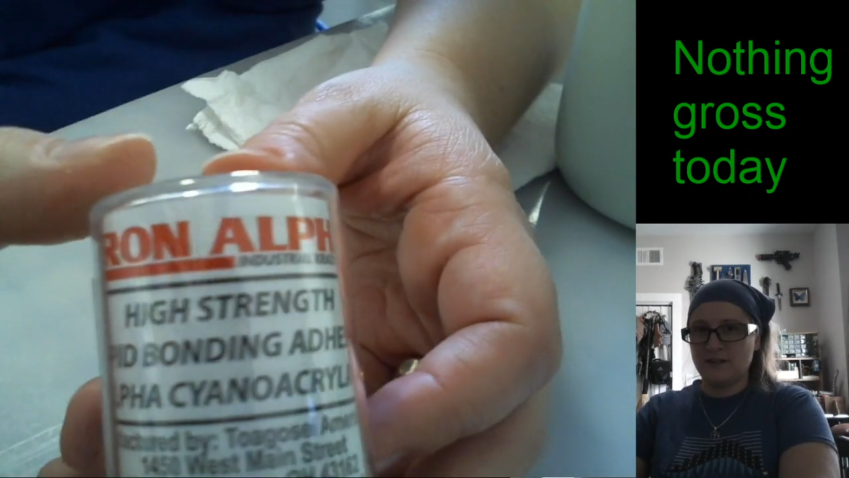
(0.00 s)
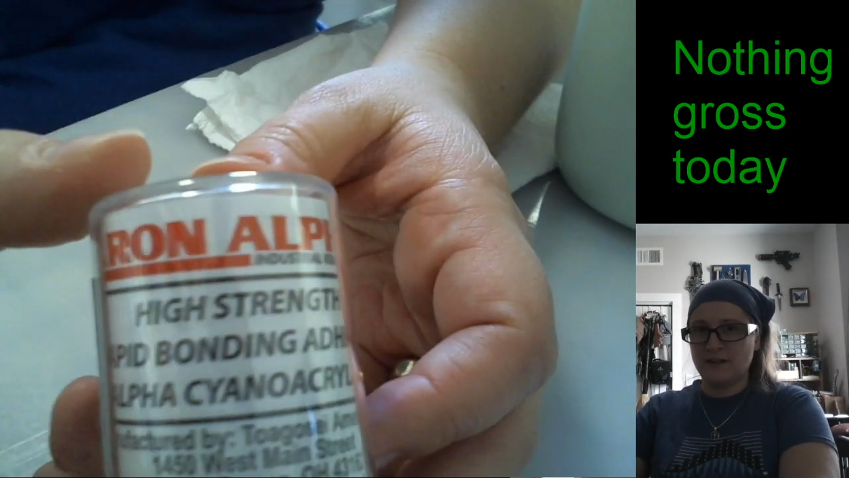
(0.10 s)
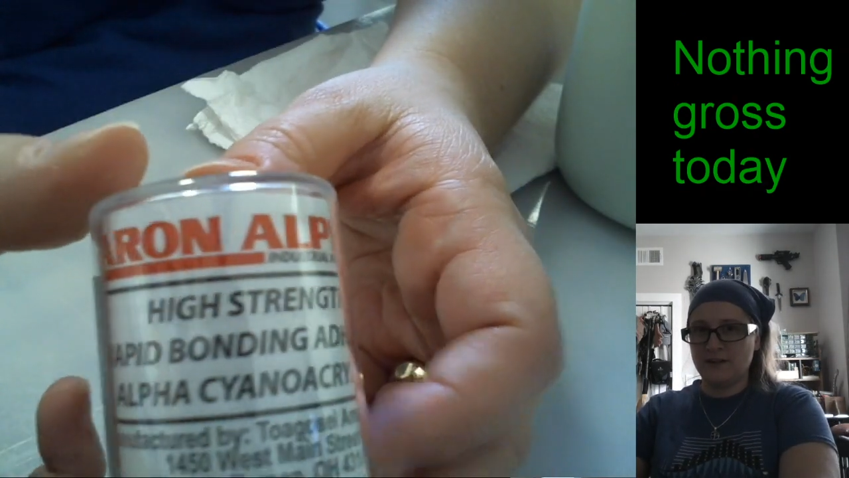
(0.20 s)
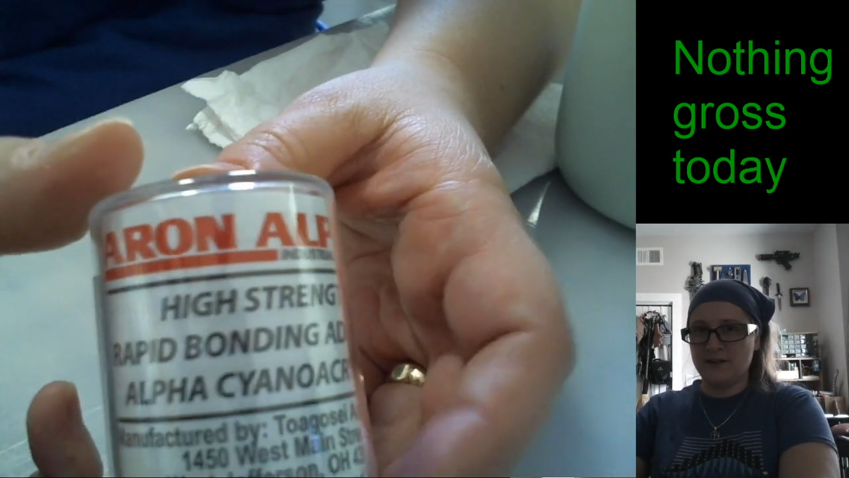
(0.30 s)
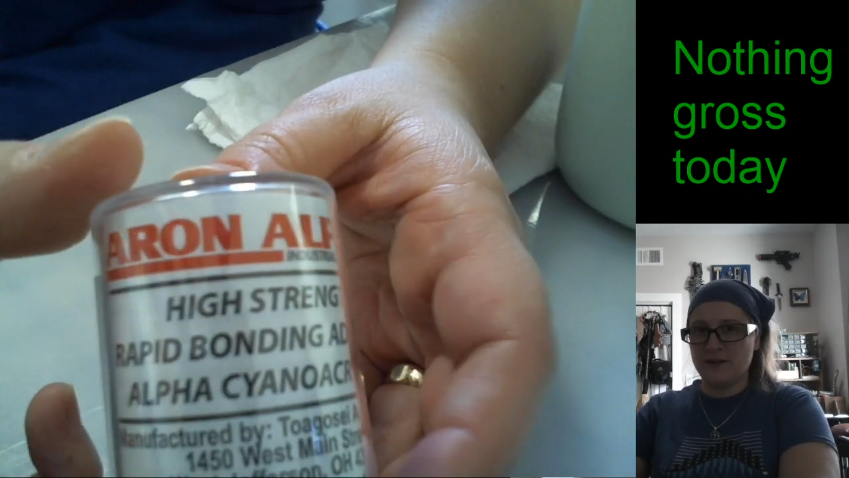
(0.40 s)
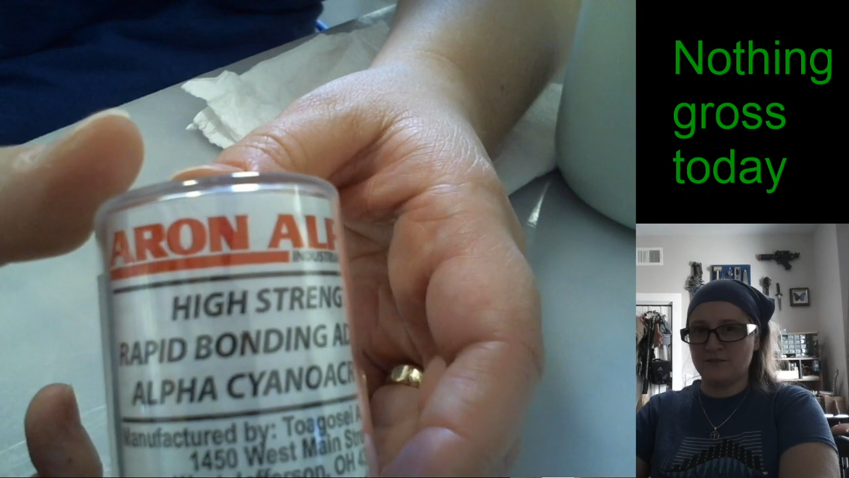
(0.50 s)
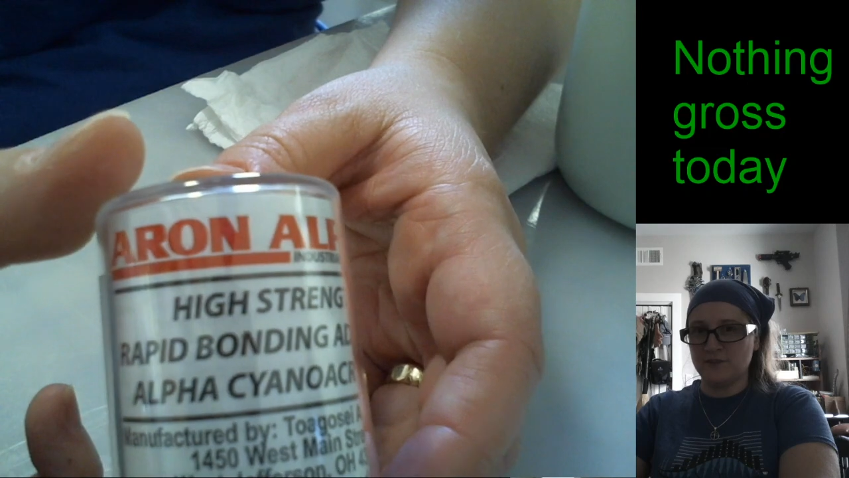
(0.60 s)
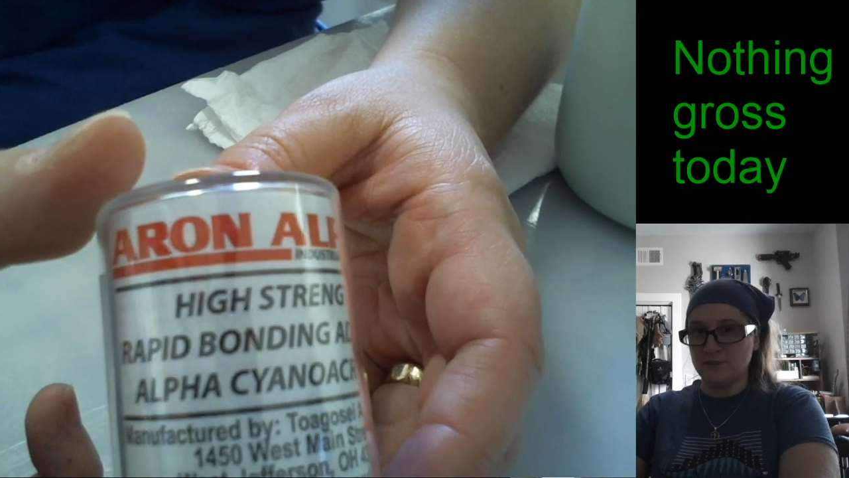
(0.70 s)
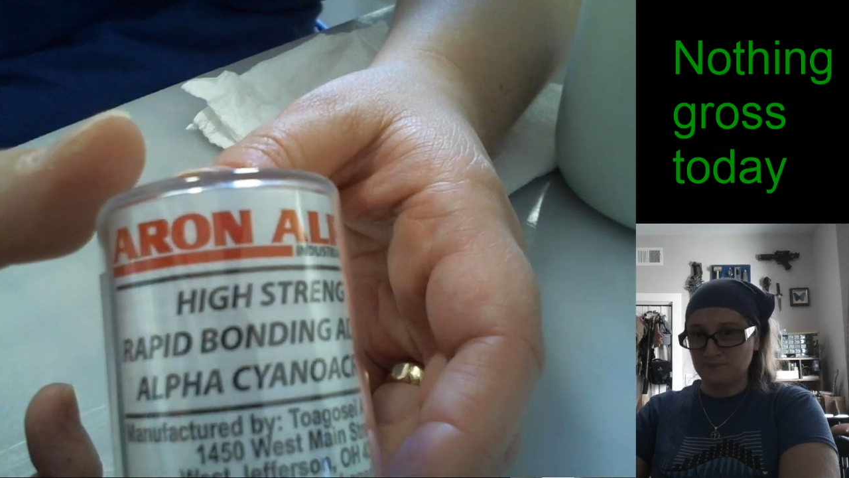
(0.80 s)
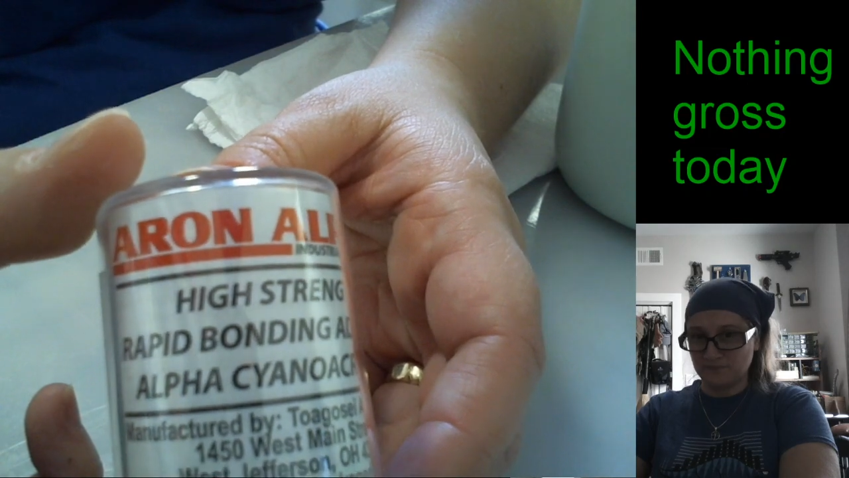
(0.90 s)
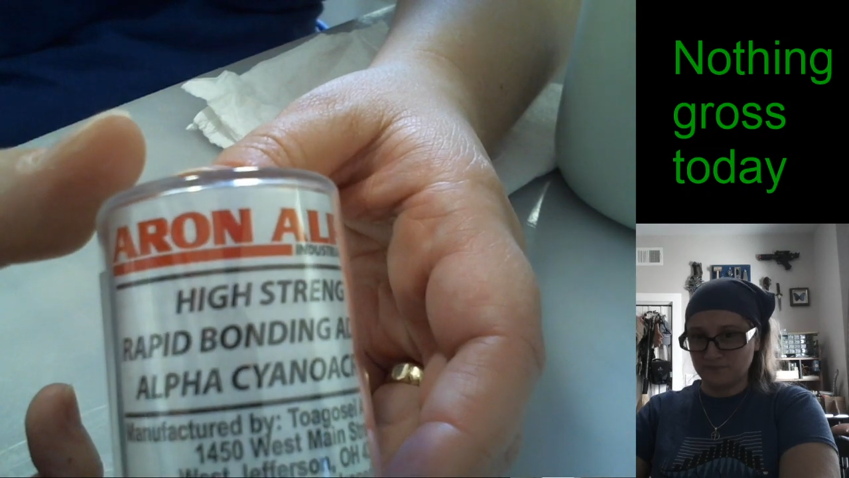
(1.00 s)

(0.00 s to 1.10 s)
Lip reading: Aran Alpha,